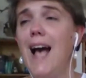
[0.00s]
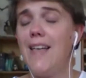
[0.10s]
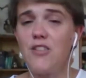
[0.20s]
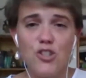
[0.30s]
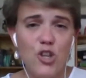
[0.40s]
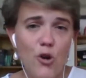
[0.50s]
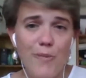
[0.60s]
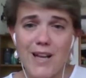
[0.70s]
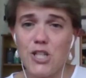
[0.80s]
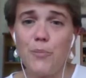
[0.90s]
And there's no
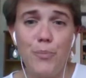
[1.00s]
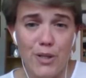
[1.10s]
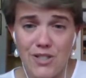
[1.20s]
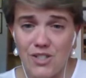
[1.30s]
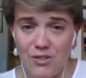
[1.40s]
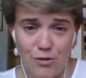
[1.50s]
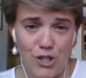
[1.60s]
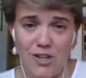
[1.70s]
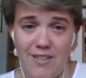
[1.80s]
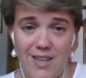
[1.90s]
magic bullet
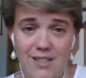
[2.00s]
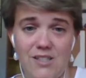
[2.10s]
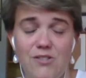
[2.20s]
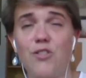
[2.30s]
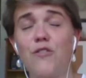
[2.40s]
solution on this.